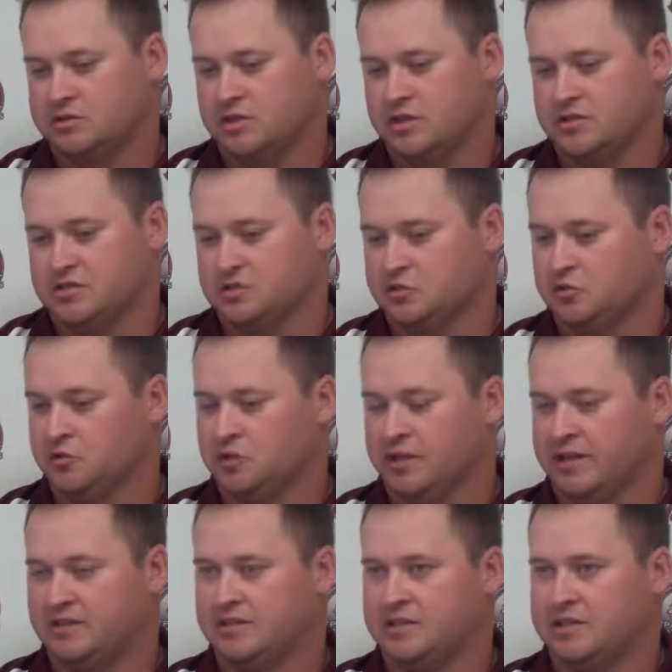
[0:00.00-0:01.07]
It's a little
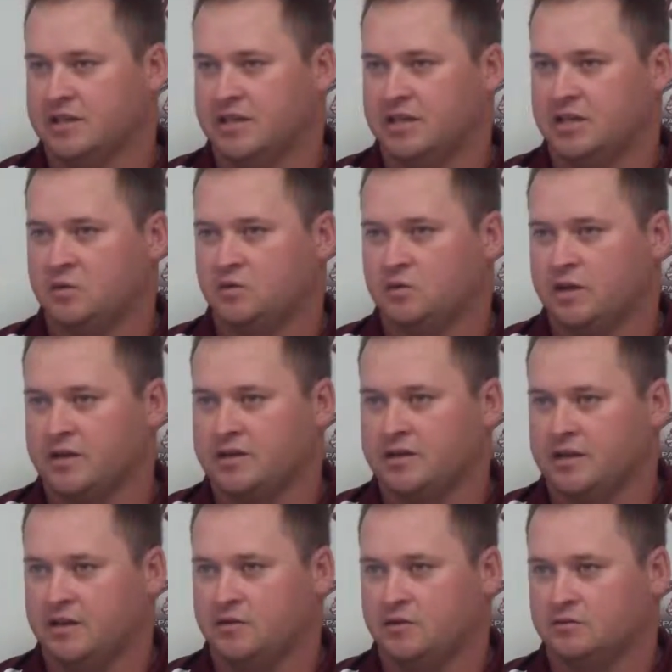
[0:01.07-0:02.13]
late in the game right
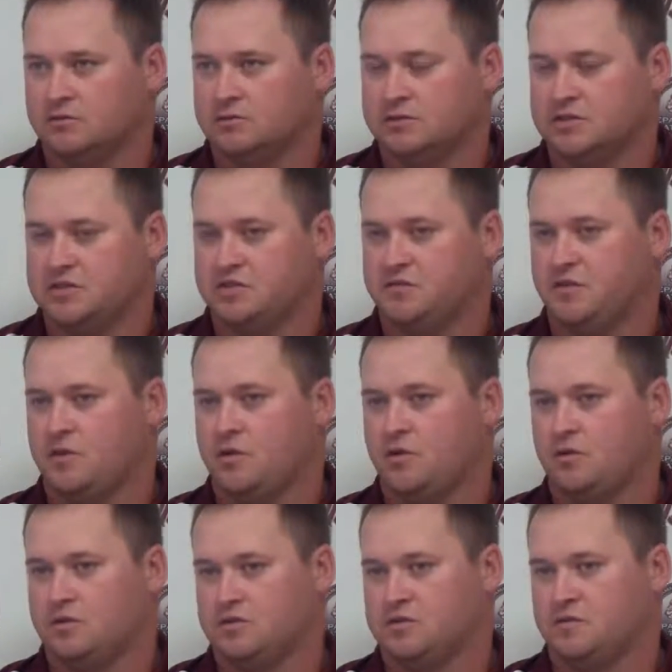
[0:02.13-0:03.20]
now this
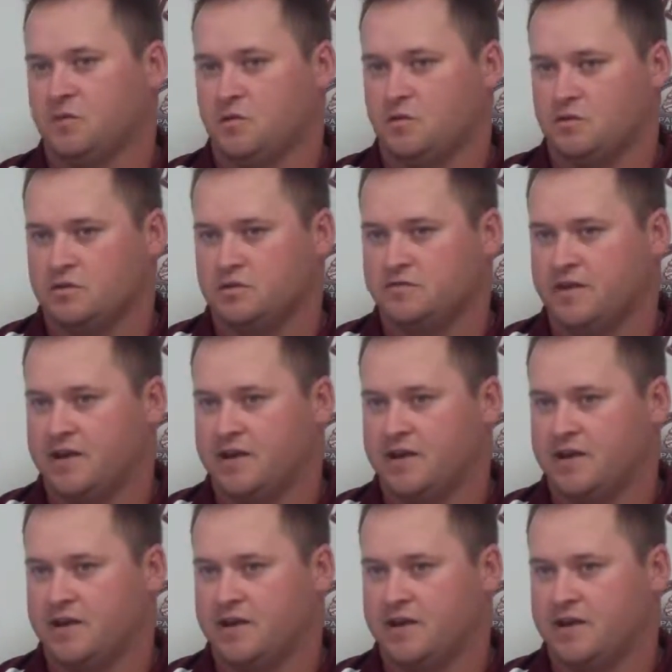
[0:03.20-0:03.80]
fall as far as